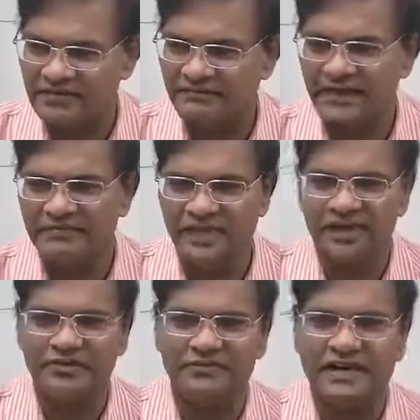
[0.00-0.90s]
From there,
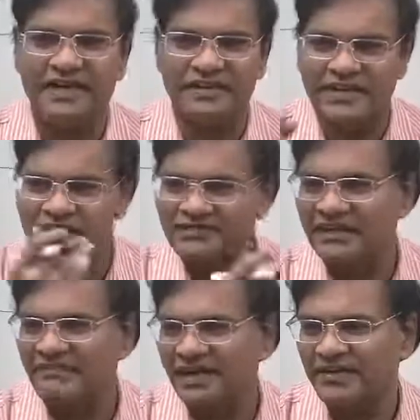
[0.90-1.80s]
those banks again, it will
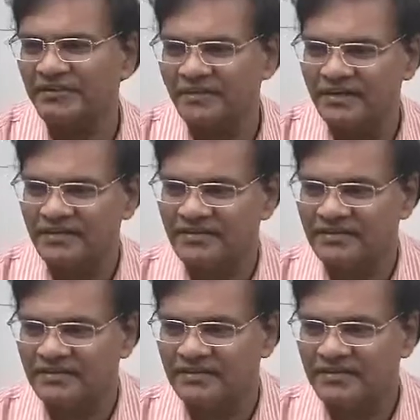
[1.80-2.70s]
come back to me.
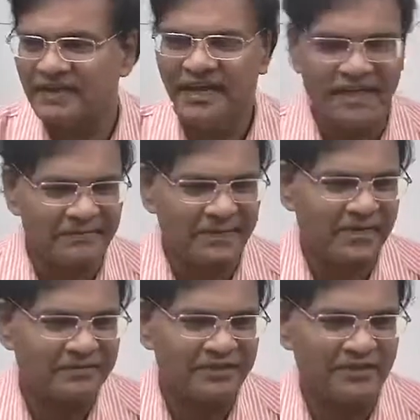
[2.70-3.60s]
And it
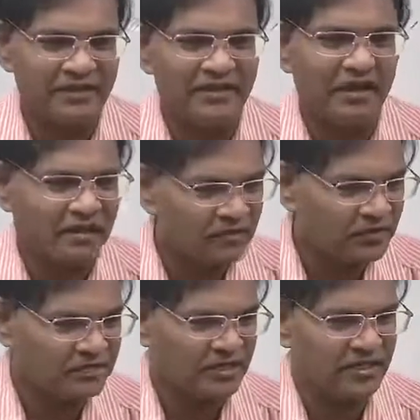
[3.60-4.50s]
becomes
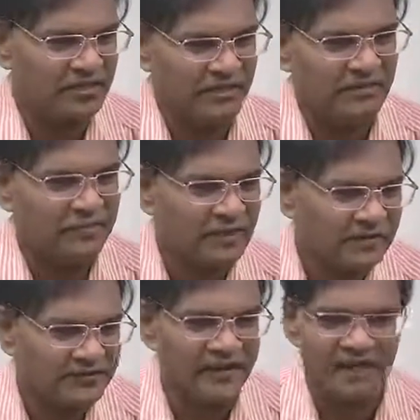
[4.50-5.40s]
almost impossible
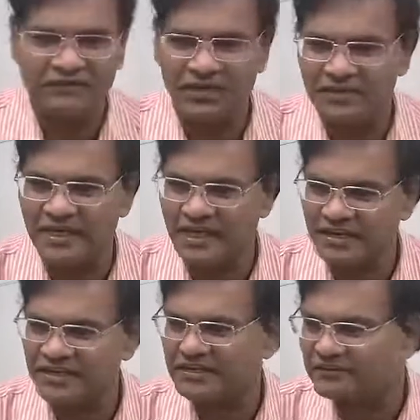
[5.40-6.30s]
for enforcement
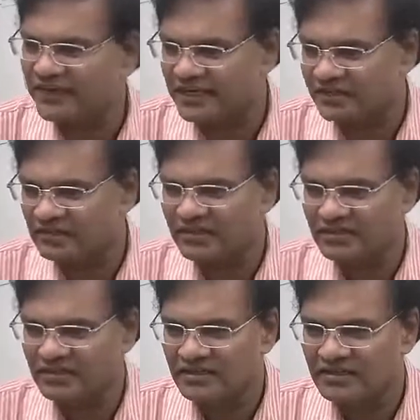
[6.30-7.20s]
directorate to find
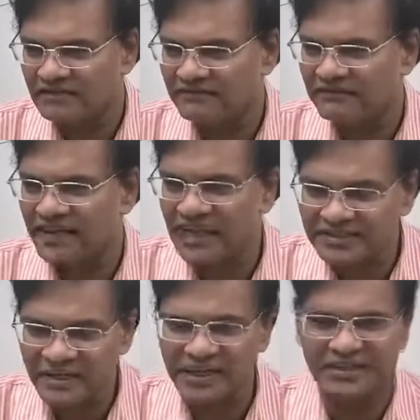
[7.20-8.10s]
out where
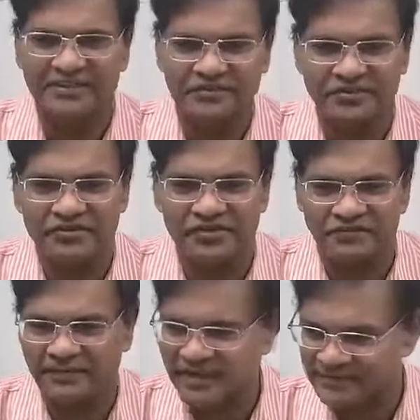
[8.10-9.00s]
exactly is the source of
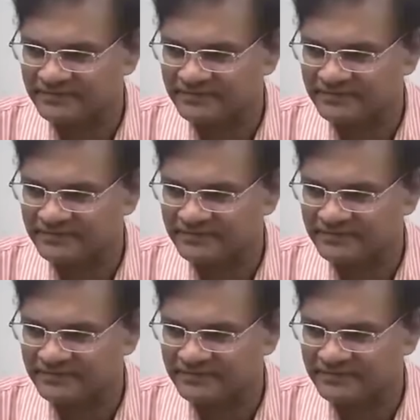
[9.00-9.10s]
money.